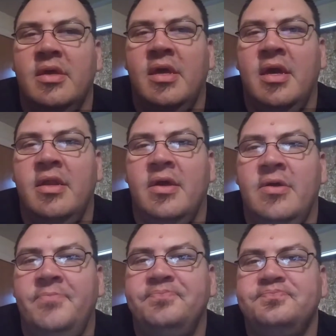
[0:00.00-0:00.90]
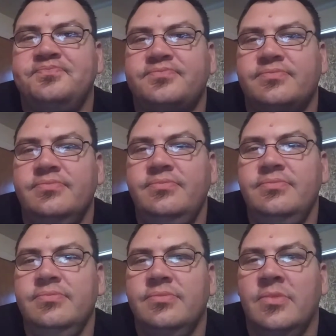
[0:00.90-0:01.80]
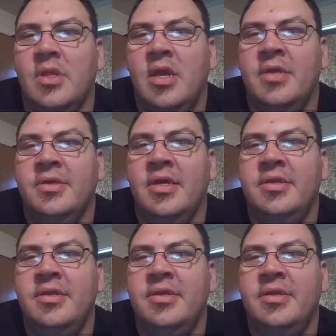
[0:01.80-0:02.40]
And um, I think I